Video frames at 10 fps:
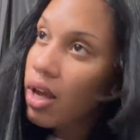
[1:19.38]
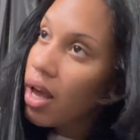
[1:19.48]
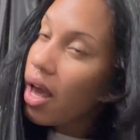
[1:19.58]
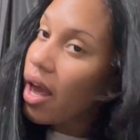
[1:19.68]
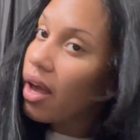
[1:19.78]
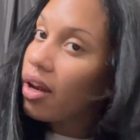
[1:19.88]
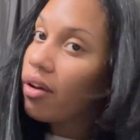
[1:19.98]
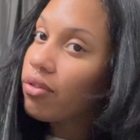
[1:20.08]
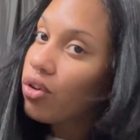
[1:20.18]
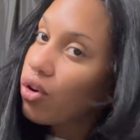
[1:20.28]
and
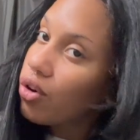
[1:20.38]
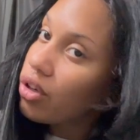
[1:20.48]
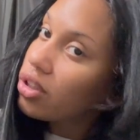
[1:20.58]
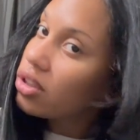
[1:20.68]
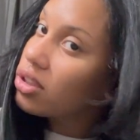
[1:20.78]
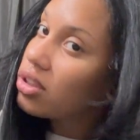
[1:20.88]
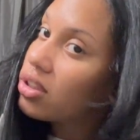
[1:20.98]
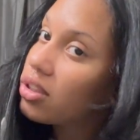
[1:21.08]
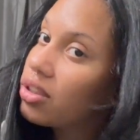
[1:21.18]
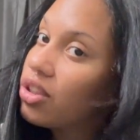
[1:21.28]
of
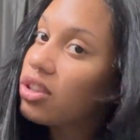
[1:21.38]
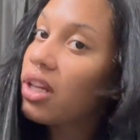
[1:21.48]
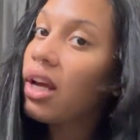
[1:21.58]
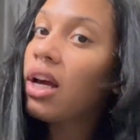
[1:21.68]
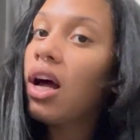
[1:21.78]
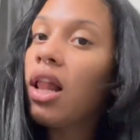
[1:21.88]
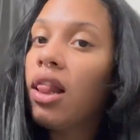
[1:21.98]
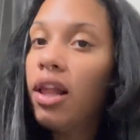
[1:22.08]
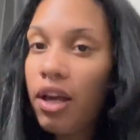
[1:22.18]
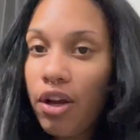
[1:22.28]
course there's like a
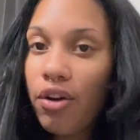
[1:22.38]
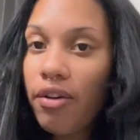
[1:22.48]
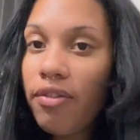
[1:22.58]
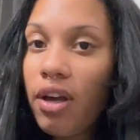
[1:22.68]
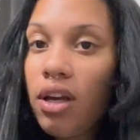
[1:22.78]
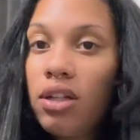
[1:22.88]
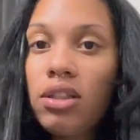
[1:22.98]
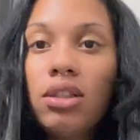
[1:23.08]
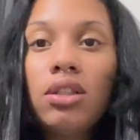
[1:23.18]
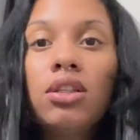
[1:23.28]
layer effect,
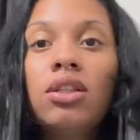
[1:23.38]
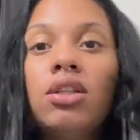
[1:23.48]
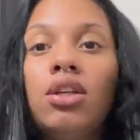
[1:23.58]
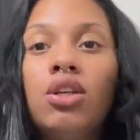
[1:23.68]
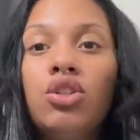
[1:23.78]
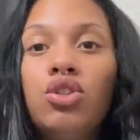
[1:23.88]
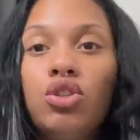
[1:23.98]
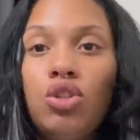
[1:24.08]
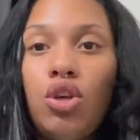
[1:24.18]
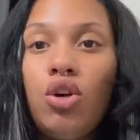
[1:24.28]

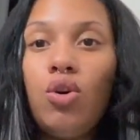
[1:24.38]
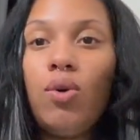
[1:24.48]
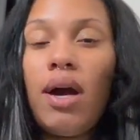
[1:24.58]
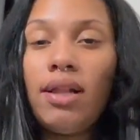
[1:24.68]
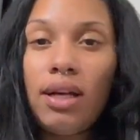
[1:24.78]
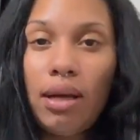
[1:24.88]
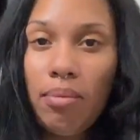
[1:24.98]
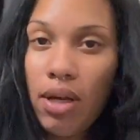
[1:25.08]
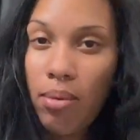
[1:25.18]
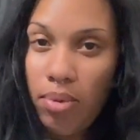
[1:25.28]
so I think I'm
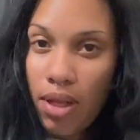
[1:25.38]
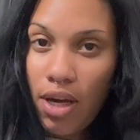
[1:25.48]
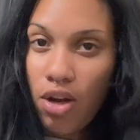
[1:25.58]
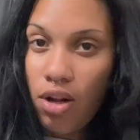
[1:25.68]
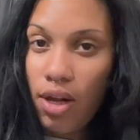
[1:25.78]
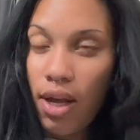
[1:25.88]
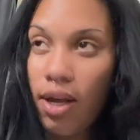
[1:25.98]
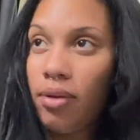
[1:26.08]
gonna play on that.